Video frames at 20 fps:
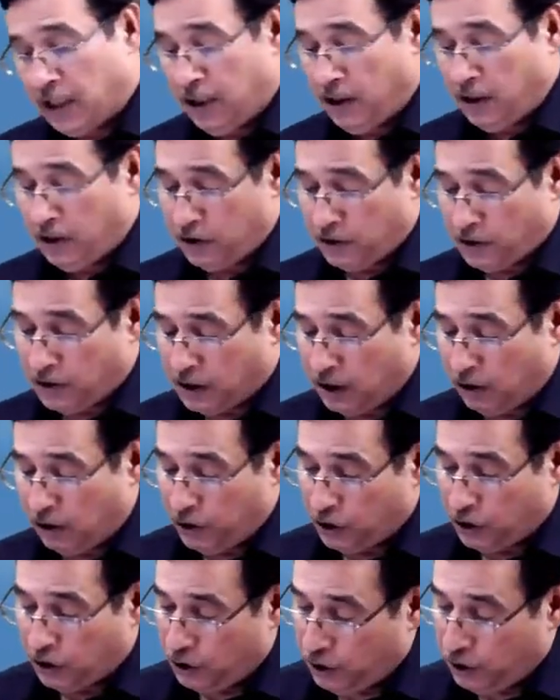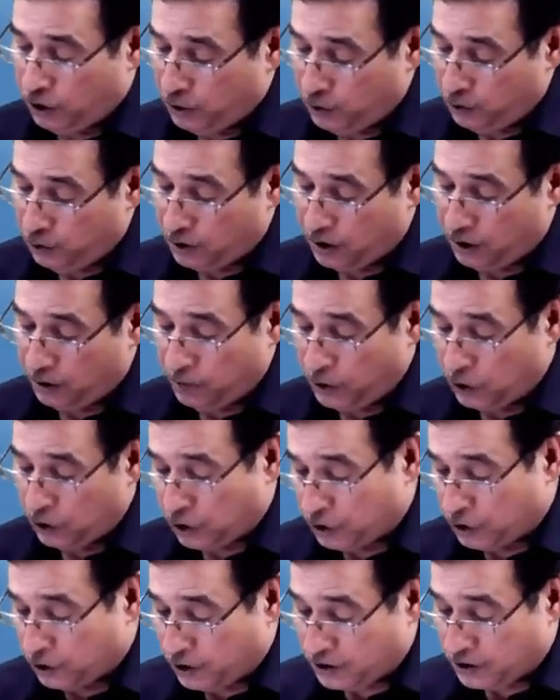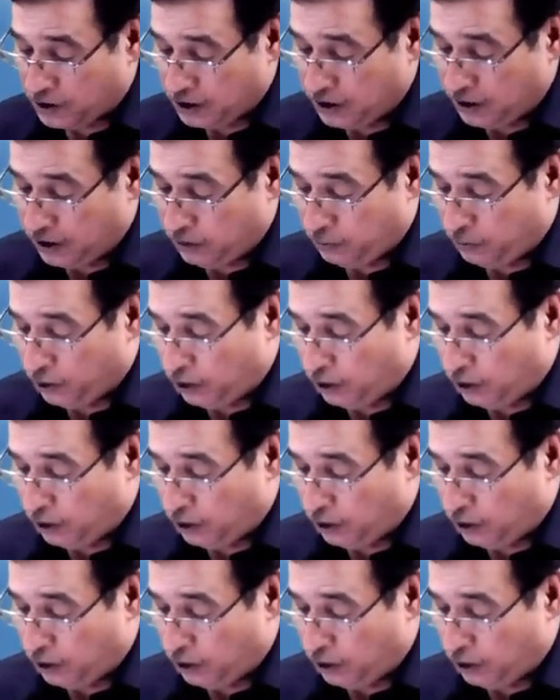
it is given to you commission receivable.